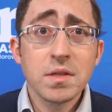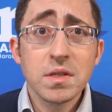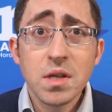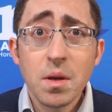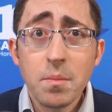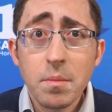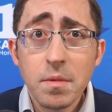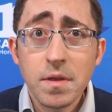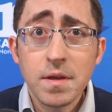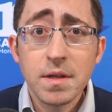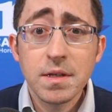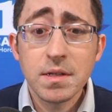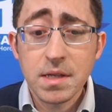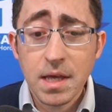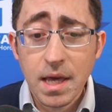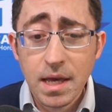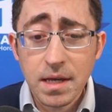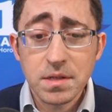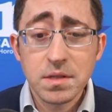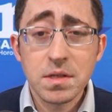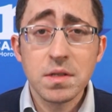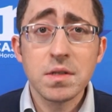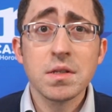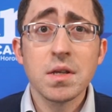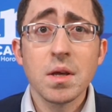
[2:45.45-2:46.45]
some of these
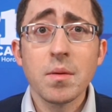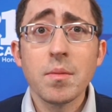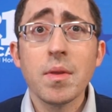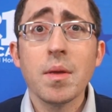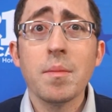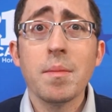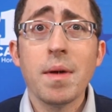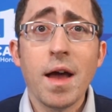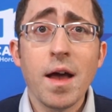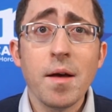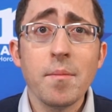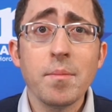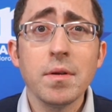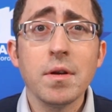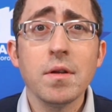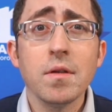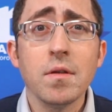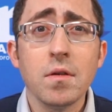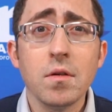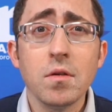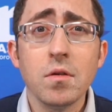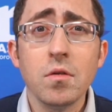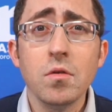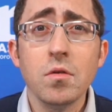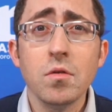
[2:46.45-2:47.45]
cases. Some of them have been
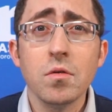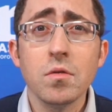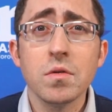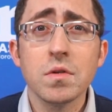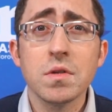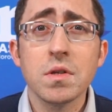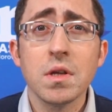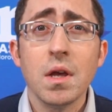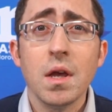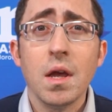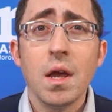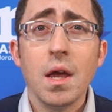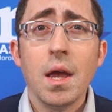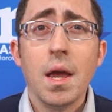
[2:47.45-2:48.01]
in the news.